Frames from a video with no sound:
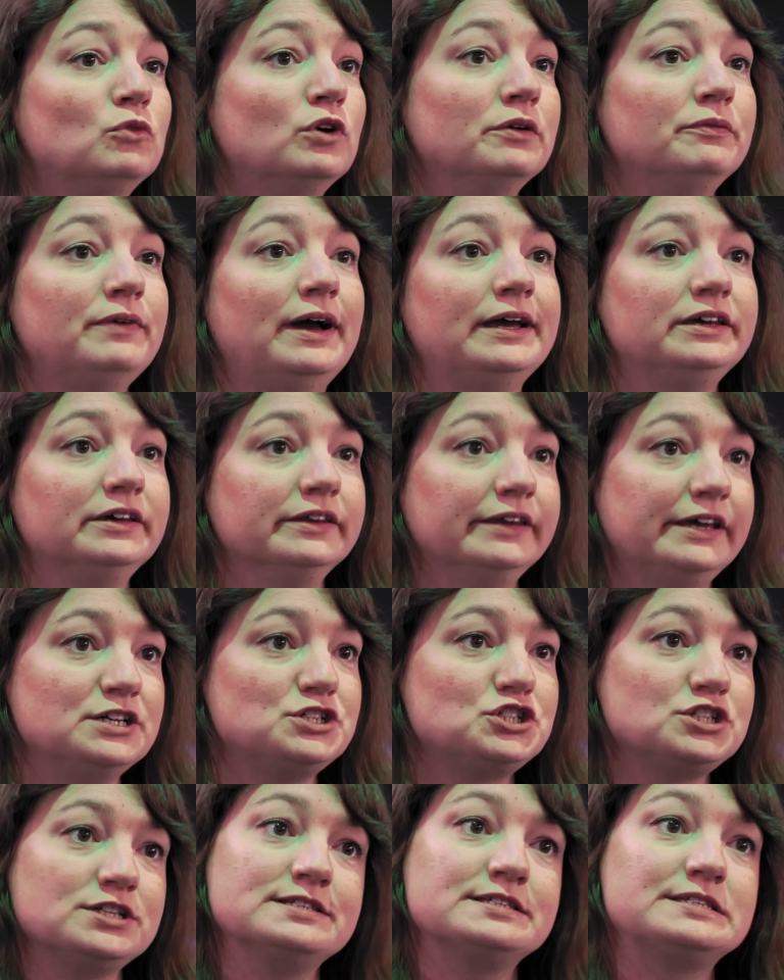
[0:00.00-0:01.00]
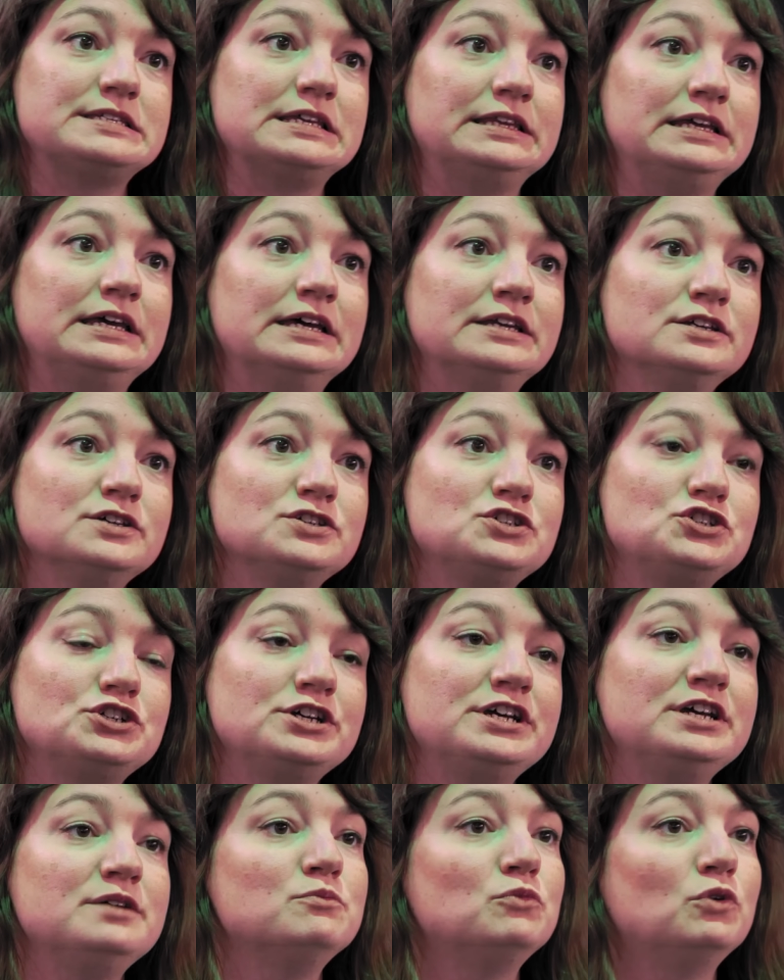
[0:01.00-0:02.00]
more regulations in the
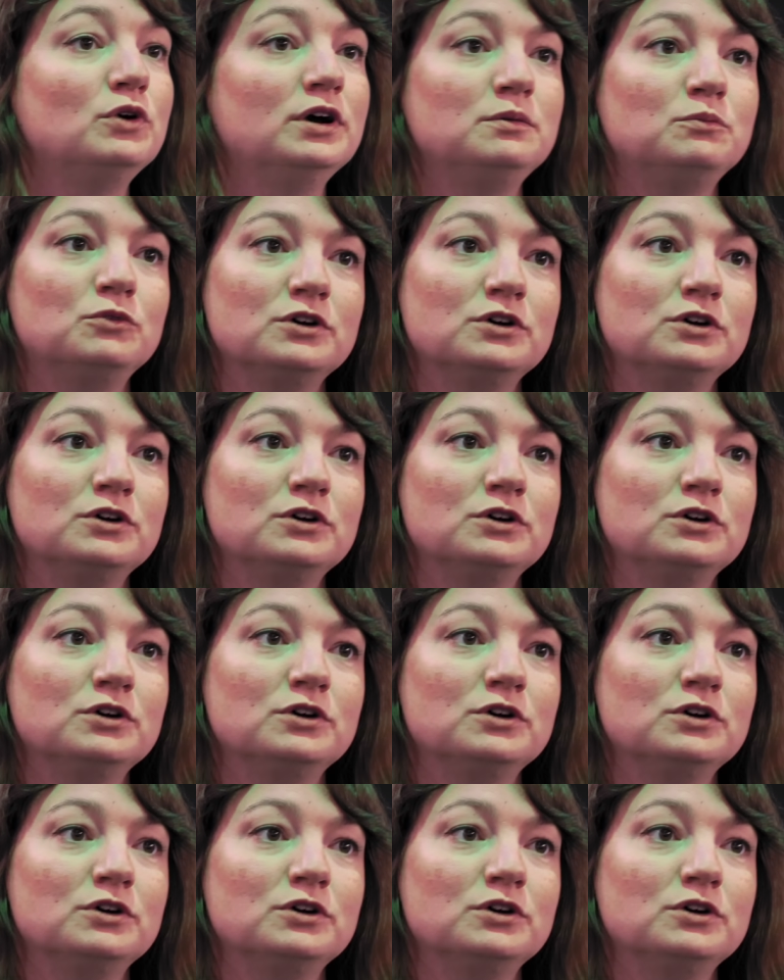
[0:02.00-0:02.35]
industry, more and